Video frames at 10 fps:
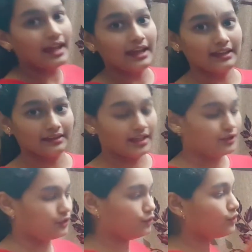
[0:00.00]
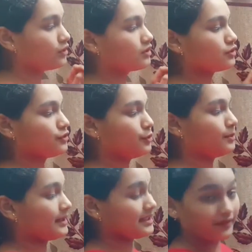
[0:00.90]
And then do 2
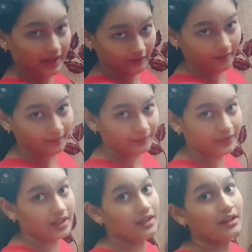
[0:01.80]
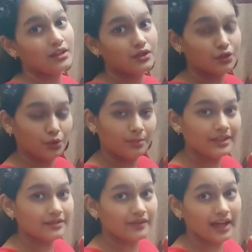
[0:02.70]
plus 5. 2
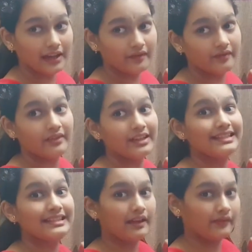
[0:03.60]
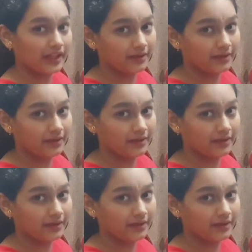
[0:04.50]
plus 5 is 7.